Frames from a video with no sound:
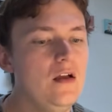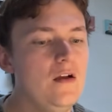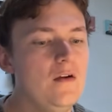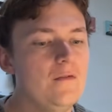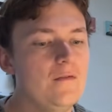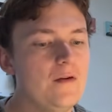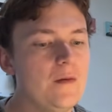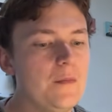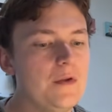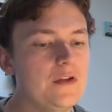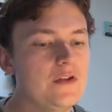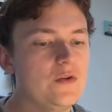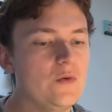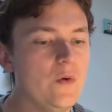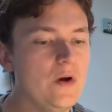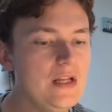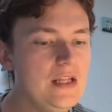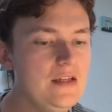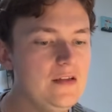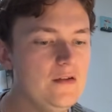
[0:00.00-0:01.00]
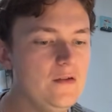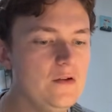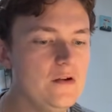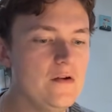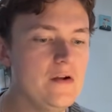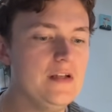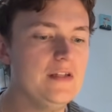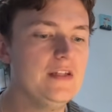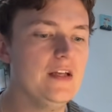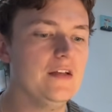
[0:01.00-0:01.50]
from 22
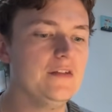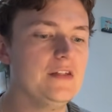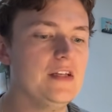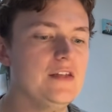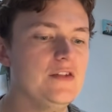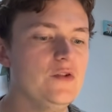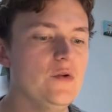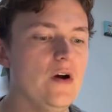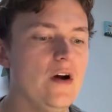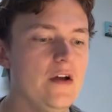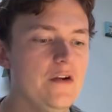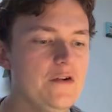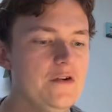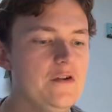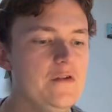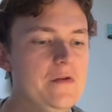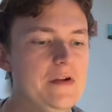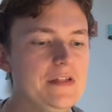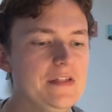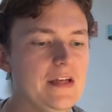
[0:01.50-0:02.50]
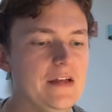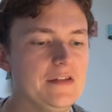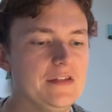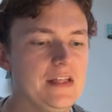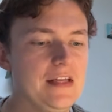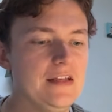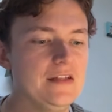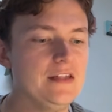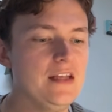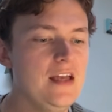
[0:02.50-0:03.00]
degrees Celsius to 100 degrees
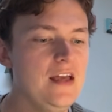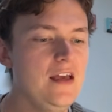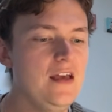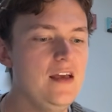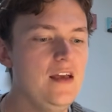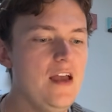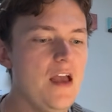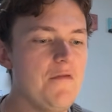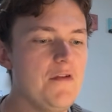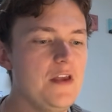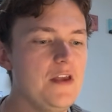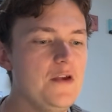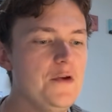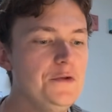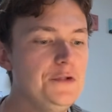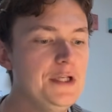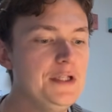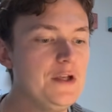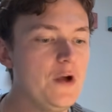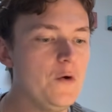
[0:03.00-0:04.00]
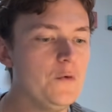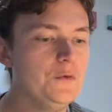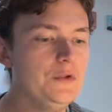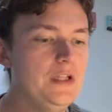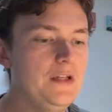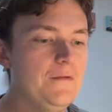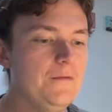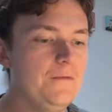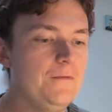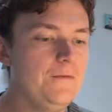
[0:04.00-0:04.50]
Celsius if it uses
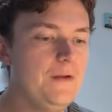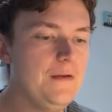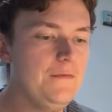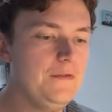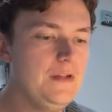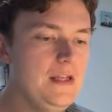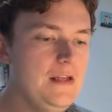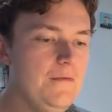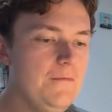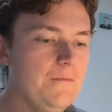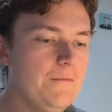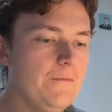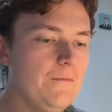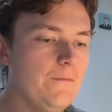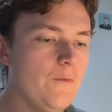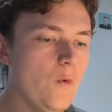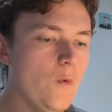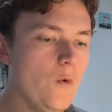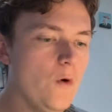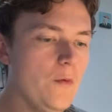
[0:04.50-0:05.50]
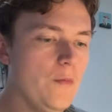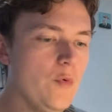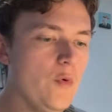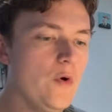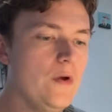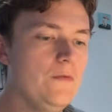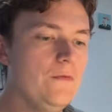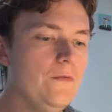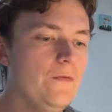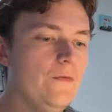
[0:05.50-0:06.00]
only
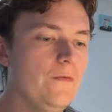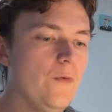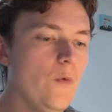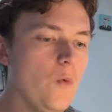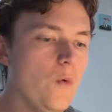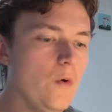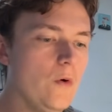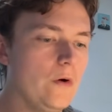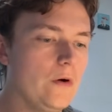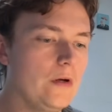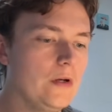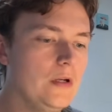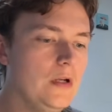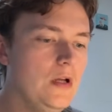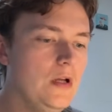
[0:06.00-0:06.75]
54.4